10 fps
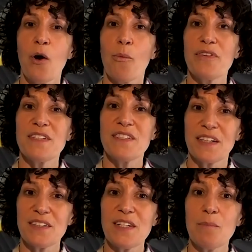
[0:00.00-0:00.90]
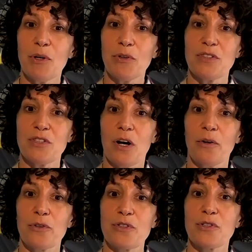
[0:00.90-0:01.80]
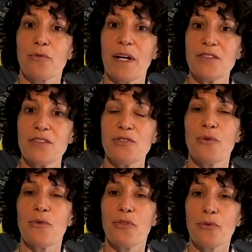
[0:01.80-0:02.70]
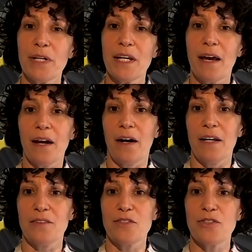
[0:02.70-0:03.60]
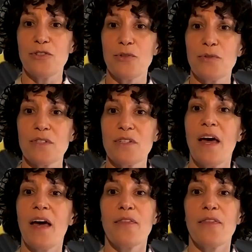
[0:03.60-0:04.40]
with $60 million granted to 3 AI institutes